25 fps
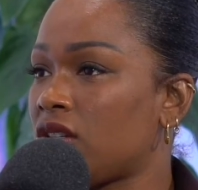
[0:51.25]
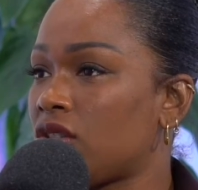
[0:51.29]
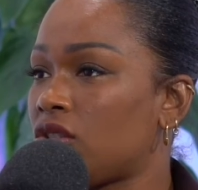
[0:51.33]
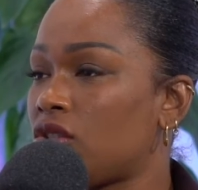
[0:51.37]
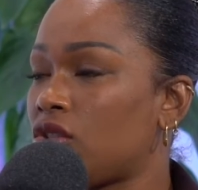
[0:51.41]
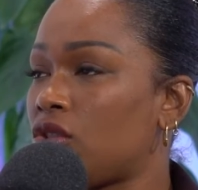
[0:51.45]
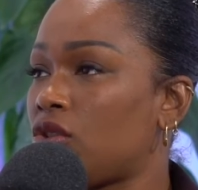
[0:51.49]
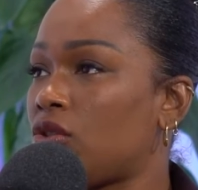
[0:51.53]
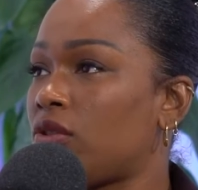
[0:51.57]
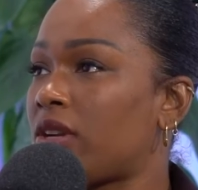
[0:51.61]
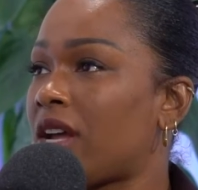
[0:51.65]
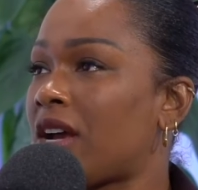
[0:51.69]

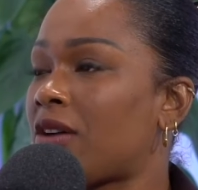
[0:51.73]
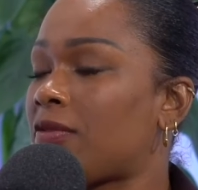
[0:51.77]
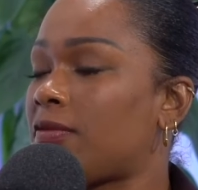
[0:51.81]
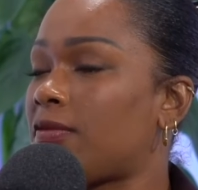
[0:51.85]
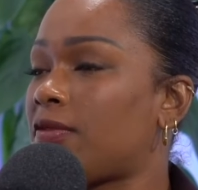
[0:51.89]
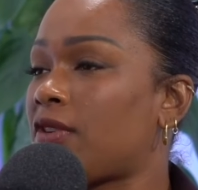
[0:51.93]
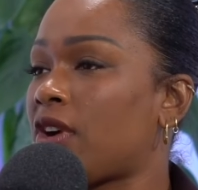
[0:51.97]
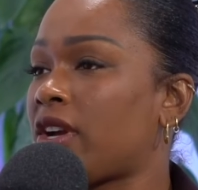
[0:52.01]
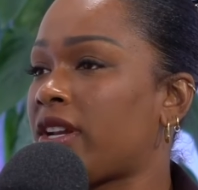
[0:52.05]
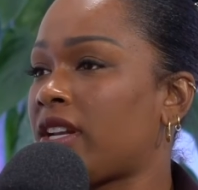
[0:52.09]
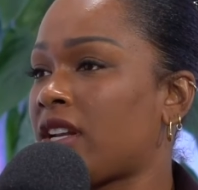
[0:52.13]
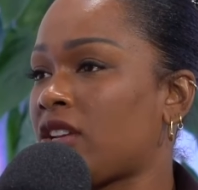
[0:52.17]
to now
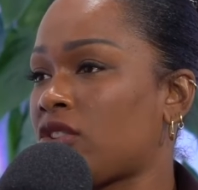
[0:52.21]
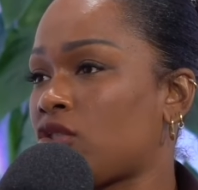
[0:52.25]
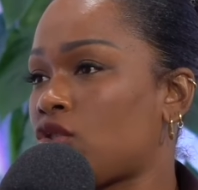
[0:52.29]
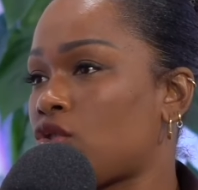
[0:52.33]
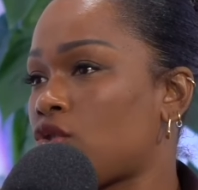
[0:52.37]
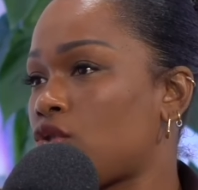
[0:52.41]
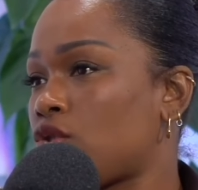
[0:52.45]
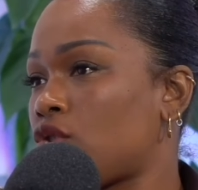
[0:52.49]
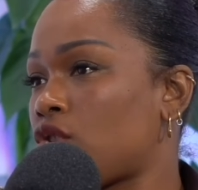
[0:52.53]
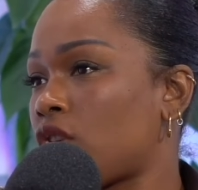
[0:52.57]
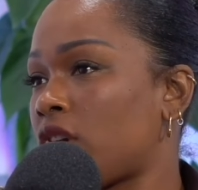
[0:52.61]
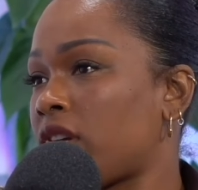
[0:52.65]

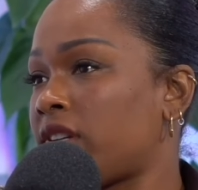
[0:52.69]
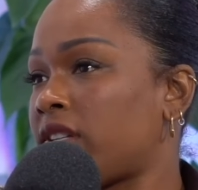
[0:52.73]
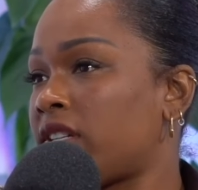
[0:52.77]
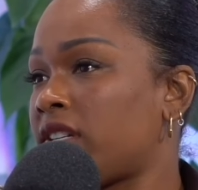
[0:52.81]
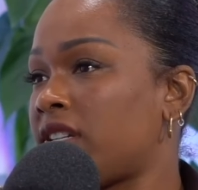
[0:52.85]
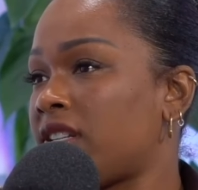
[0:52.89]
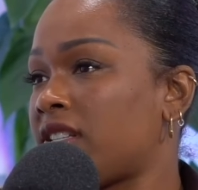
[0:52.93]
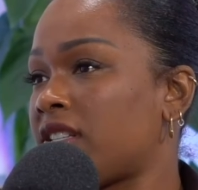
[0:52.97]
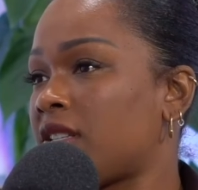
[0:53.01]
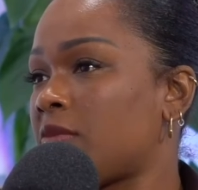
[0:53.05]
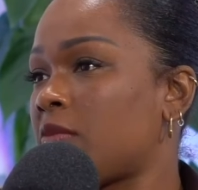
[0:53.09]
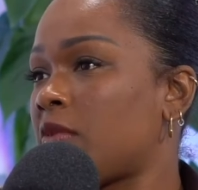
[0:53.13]
financial
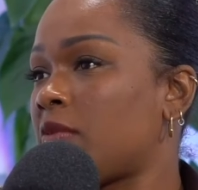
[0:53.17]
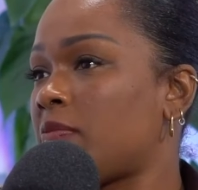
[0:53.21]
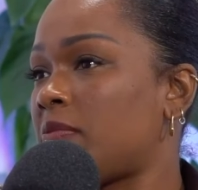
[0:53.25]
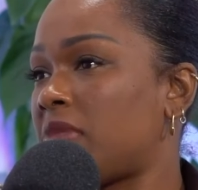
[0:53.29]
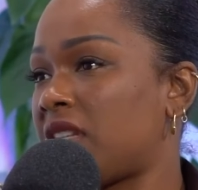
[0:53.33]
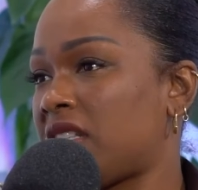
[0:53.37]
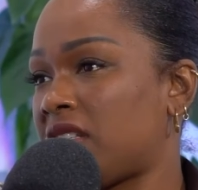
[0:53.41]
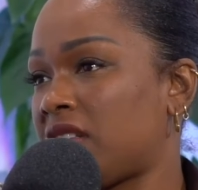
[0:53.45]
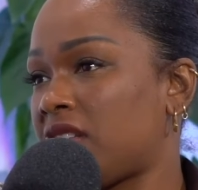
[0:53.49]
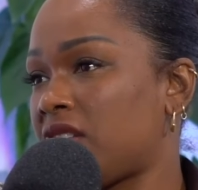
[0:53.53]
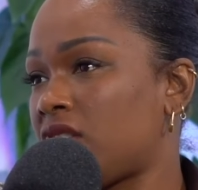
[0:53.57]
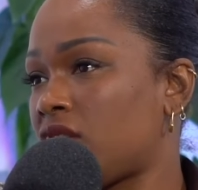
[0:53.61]
journalism and
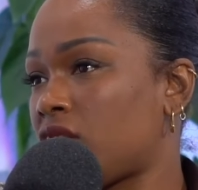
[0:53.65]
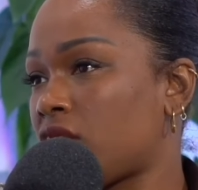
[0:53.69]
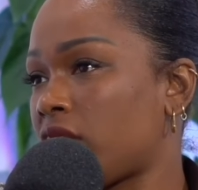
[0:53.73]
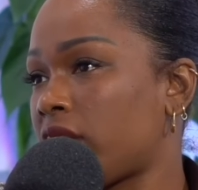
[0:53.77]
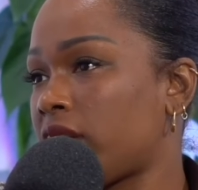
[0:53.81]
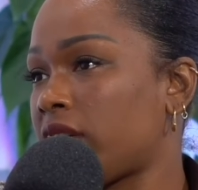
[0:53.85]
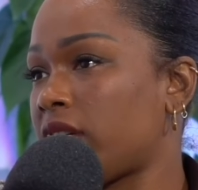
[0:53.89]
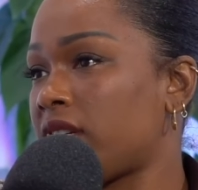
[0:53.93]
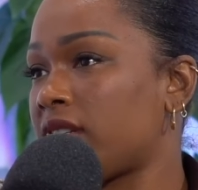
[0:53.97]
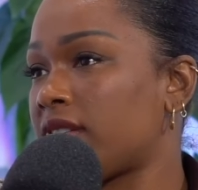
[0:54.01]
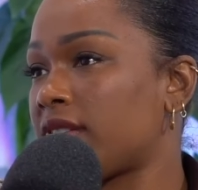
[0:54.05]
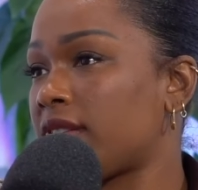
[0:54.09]
business
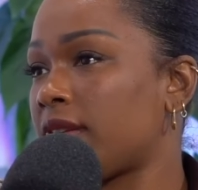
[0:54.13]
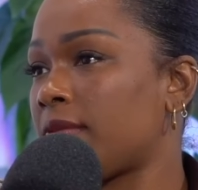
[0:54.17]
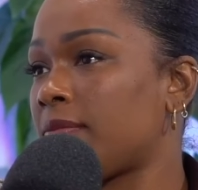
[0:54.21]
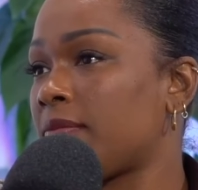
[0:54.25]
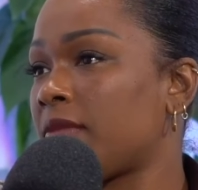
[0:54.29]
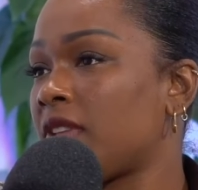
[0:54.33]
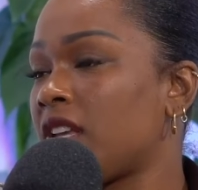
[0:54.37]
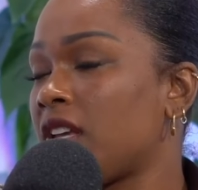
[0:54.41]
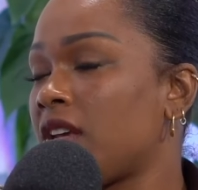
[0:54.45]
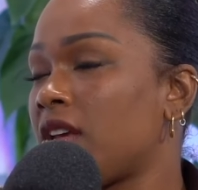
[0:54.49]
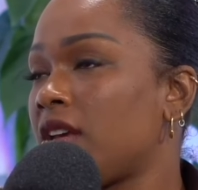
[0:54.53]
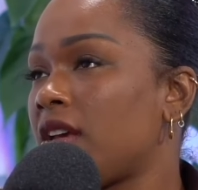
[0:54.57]

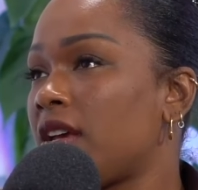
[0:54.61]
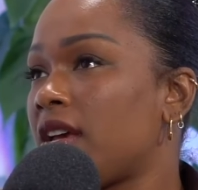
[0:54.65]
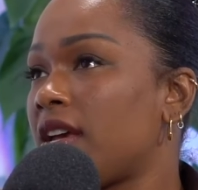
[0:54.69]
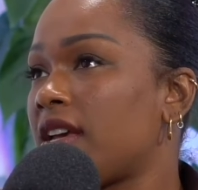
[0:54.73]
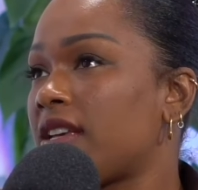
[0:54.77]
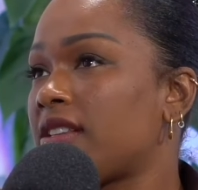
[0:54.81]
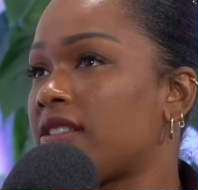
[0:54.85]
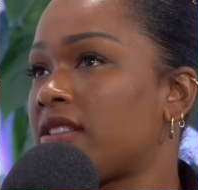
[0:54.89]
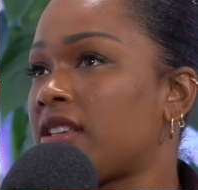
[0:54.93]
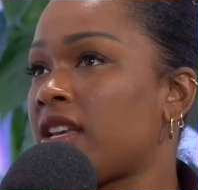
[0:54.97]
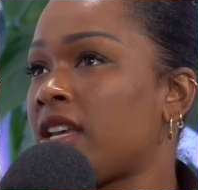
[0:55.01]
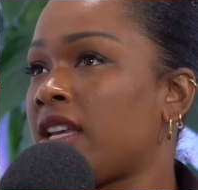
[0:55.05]
journalism.
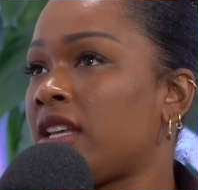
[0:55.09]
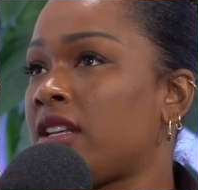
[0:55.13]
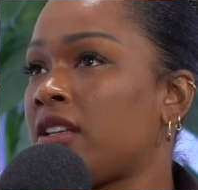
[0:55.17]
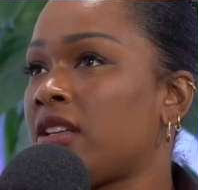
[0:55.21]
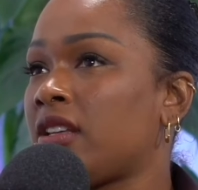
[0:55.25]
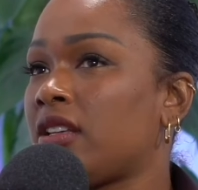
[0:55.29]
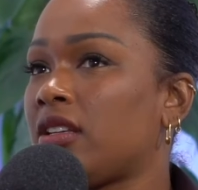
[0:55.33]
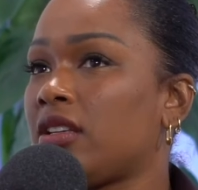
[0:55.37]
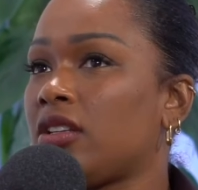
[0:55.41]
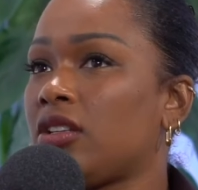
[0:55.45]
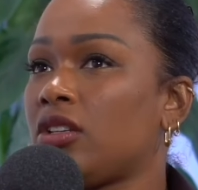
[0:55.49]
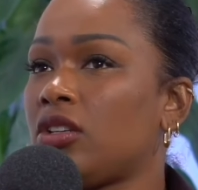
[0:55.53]
As
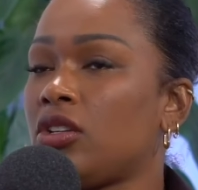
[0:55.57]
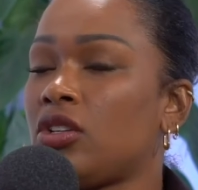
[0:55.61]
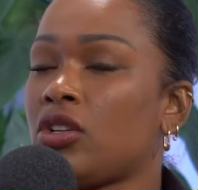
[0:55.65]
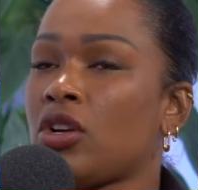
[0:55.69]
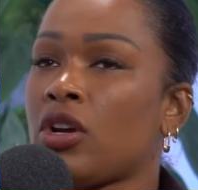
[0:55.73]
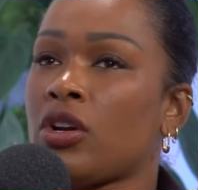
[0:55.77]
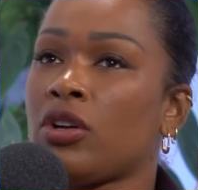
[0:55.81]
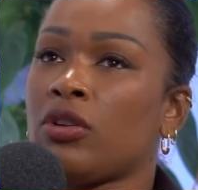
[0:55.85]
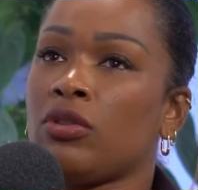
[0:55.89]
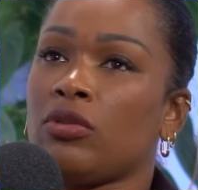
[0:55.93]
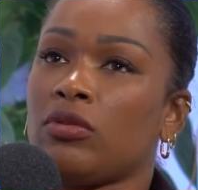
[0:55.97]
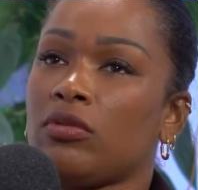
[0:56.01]
in, you
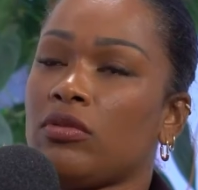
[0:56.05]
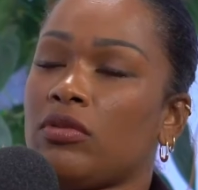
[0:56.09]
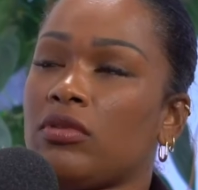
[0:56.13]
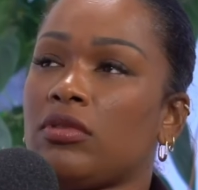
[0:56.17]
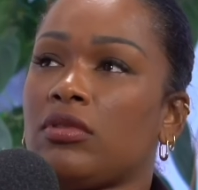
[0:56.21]
know,